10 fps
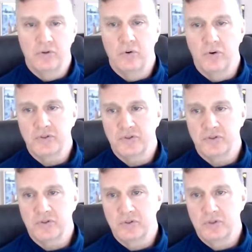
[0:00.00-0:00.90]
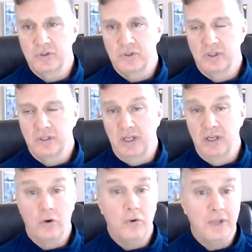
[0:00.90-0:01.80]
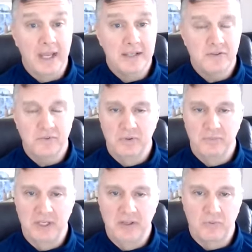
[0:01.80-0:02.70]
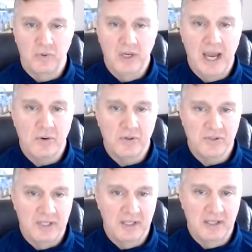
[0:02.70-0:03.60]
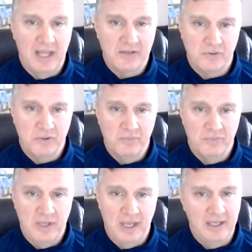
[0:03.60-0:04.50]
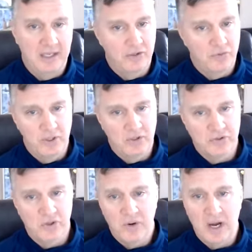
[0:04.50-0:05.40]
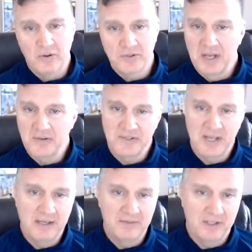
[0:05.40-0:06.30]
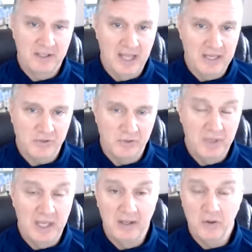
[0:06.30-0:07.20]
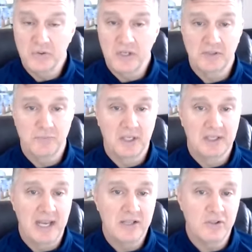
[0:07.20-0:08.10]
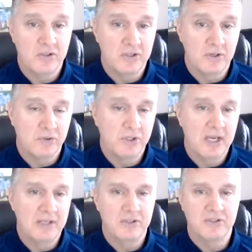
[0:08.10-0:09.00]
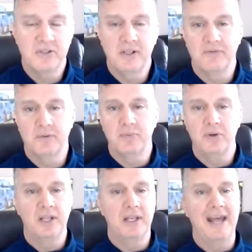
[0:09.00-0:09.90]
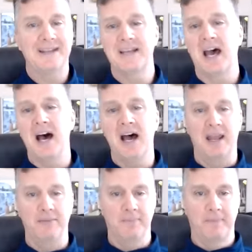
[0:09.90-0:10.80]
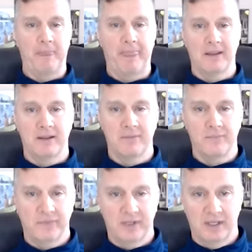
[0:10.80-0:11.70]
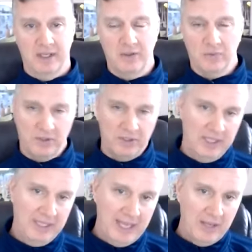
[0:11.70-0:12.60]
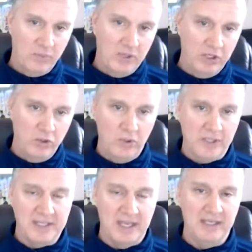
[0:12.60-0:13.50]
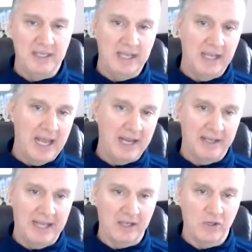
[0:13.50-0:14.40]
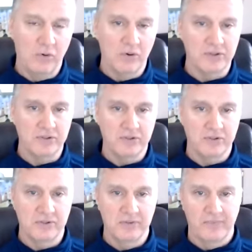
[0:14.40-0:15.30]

course in the old days would be 3 hours in the classroom and then 3 or so hours outside of the classroom. And those expectations don't change. You still have to put in that time in order to get what you intend to get out of that course.